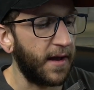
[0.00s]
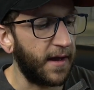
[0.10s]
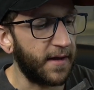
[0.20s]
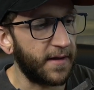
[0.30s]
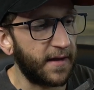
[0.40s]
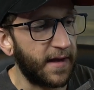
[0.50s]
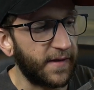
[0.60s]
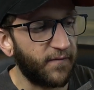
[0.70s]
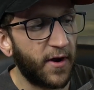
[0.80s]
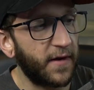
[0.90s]
And at
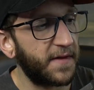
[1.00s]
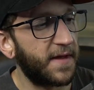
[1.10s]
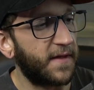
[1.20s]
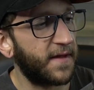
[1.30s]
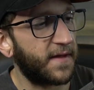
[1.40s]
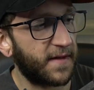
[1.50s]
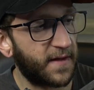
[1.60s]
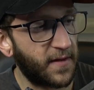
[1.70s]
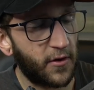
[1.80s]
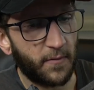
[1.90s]
the very least, since this is
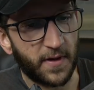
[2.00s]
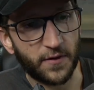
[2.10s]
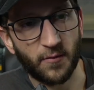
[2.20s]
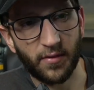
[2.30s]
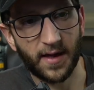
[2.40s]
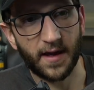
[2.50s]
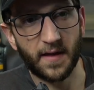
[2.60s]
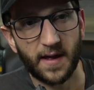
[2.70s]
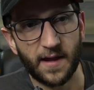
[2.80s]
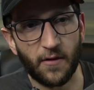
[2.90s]
a NeoPixel
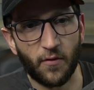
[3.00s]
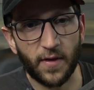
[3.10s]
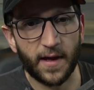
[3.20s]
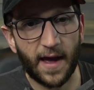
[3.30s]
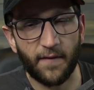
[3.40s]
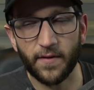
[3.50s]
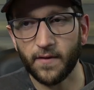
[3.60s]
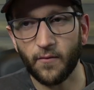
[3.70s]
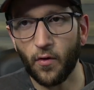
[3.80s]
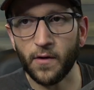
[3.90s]
Blade, it only
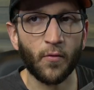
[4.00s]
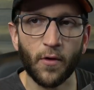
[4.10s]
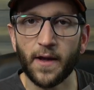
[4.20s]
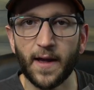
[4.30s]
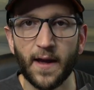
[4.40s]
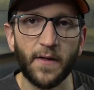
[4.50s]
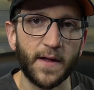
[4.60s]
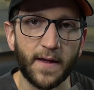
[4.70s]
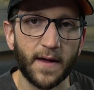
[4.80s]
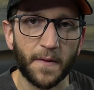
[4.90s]
having one working
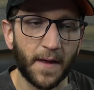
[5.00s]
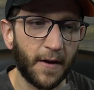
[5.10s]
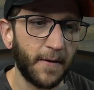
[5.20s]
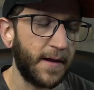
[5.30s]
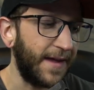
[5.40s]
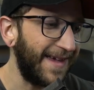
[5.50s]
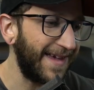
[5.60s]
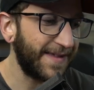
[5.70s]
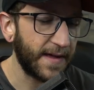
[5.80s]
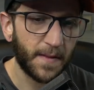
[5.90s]
LED in there
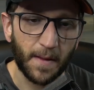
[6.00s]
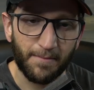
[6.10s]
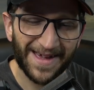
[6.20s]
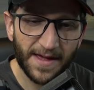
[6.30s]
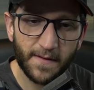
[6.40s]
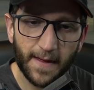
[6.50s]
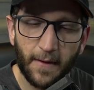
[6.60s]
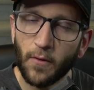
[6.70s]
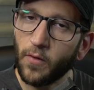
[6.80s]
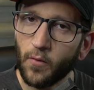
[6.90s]
isn't the biggest
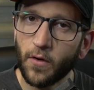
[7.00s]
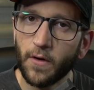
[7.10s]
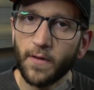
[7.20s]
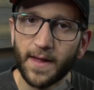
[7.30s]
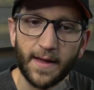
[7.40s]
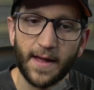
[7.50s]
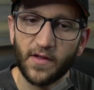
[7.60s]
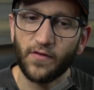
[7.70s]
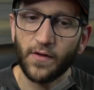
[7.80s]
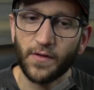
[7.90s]
deal in the world.
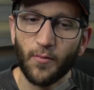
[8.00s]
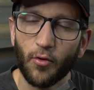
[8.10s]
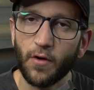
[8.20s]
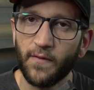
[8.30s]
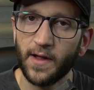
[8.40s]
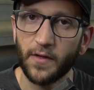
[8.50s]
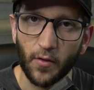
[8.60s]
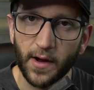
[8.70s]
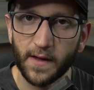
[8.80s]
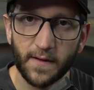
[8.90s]
It's just more of an
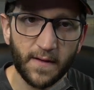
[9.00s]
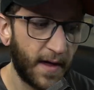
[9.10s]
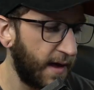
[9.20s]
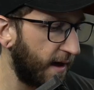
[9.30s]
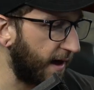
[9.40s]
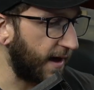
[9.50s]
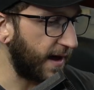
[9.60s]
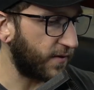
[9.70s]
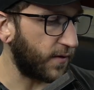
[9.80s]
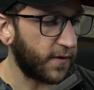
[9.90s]
annoyance. And
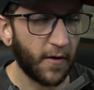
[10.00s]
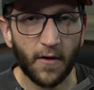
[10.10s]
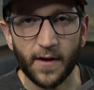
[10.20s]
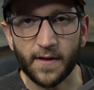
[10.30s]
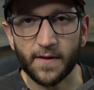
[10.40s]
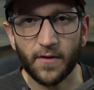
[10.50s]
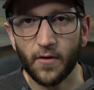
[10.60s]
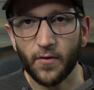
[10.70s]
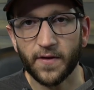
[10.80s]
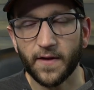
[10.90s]
as you saw, it
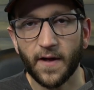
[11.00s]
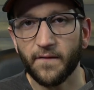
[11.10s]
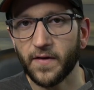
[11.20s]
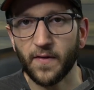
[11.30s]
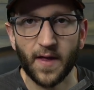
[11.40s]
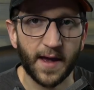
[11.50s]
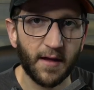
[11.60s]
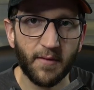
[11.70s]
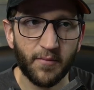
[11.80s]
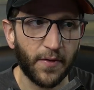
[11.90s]
still was enough to light
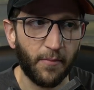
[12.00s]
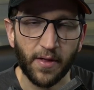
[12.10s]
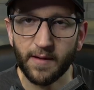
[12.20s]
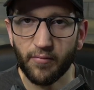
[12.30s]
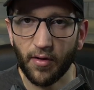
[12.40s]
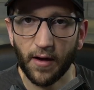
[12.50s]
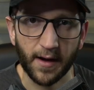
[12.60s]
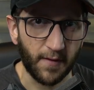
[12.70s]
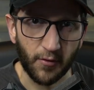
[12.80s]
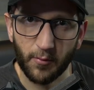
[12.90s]
up the blade plug
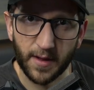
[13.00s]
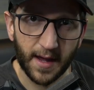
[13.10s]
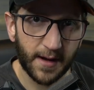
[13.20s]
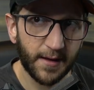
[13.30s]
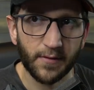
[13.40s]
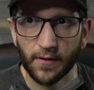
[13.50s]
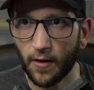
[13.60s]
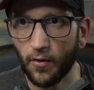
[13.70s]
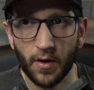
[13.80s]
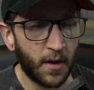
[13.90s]
and illuminate it.
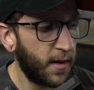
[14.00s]
So